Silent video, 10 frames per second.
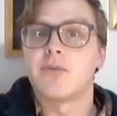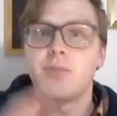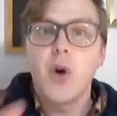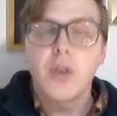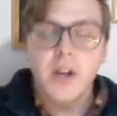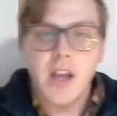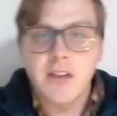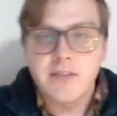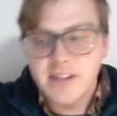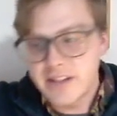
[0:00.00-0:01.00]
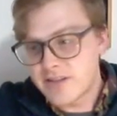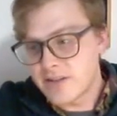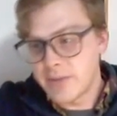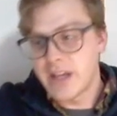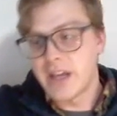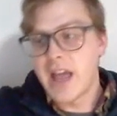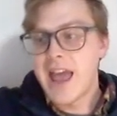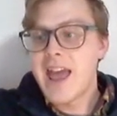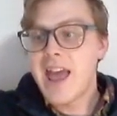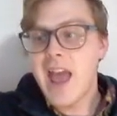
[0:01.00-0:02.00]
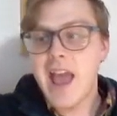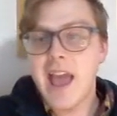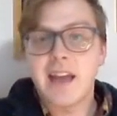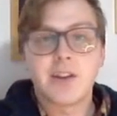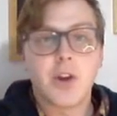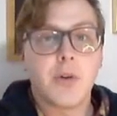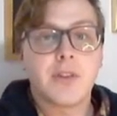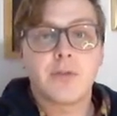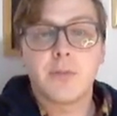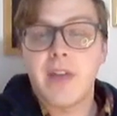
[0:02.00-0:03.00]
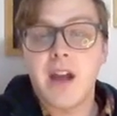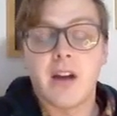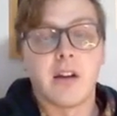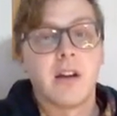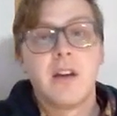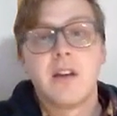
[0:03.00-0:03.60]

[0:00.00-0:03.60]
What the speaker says: what PokeGloves needs to be, and going from there.